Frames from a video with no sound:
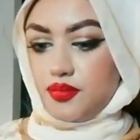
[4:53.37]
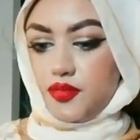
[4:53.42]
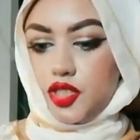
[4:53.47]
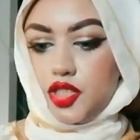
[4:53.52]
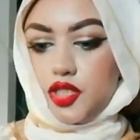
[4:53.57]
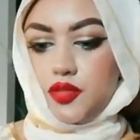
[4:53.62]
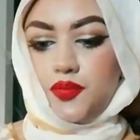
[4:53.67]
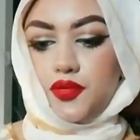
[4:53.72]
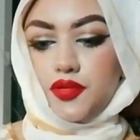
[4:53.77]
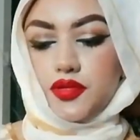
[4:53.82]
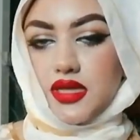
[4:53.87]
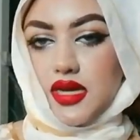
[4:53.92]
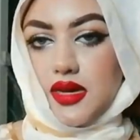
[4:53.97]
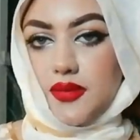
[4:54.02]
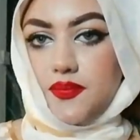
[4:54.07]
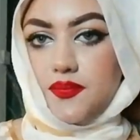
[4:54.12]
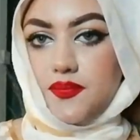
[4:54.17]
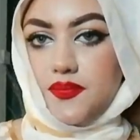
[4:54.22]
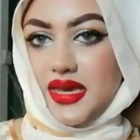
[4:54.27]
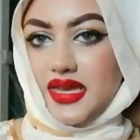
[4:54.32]
to put a
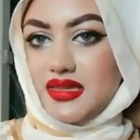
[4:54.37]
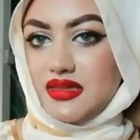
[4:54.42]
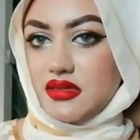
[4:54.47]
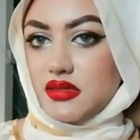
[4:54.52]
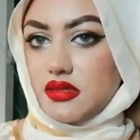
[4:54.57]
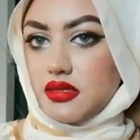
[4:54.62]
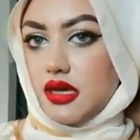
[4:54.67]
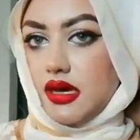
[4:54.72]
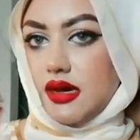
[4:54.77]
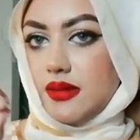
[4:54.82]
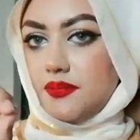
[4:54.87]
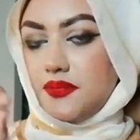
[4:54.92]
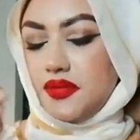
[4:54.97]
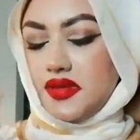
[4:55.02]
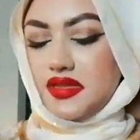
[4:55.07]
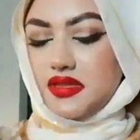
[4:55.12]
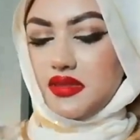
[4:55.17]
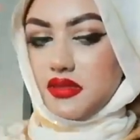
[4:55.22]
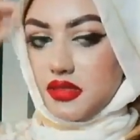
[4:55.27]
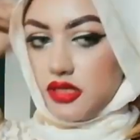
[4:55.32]
pin
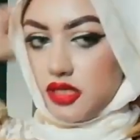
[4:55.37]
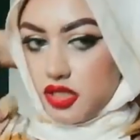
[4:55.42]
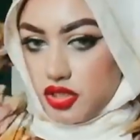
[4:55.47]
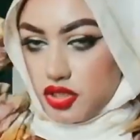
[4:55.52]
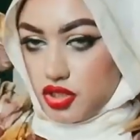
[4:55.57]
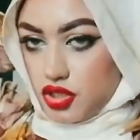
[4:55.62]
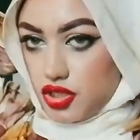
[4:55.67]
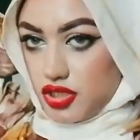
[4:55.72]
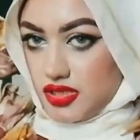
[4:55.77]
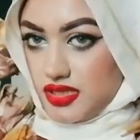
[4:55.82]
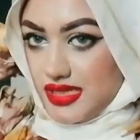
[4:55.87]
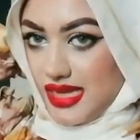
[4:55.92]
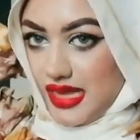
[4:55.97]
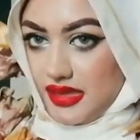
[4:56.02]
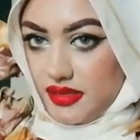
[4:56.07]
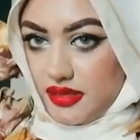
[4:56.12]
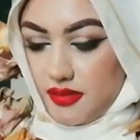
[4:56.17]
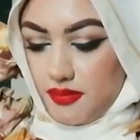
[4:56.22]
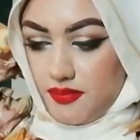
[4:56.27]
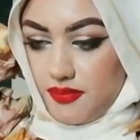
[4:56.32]
just at
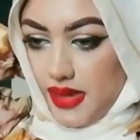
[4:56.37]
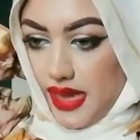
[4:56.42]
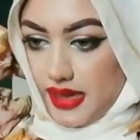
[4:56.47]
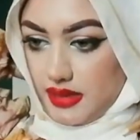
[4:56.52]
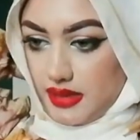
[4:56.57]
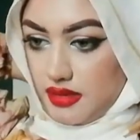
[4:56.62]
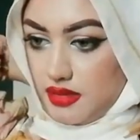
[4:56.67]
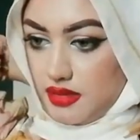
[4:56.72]
the back.